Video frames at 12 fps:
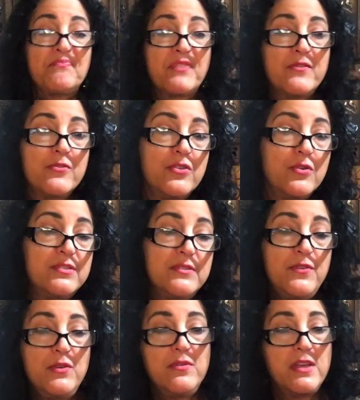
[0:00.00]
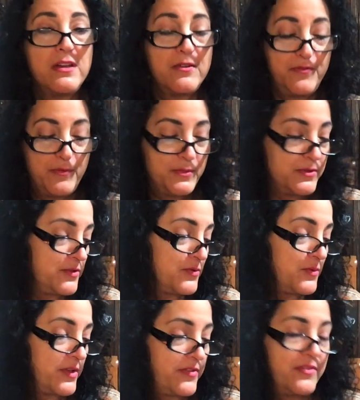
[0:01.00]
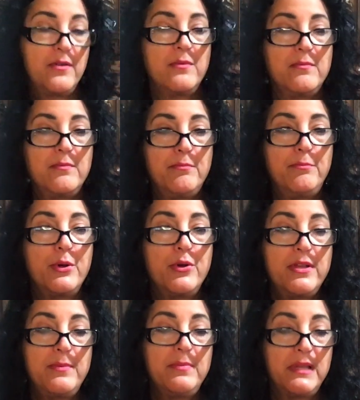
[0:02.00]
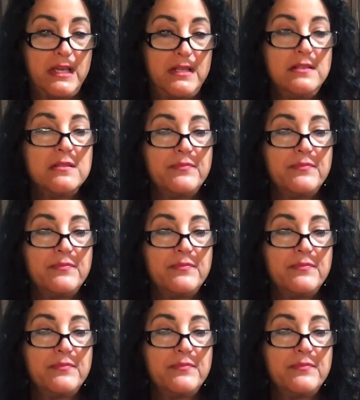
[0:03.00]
For those of you that are familiar with Birdand Blend,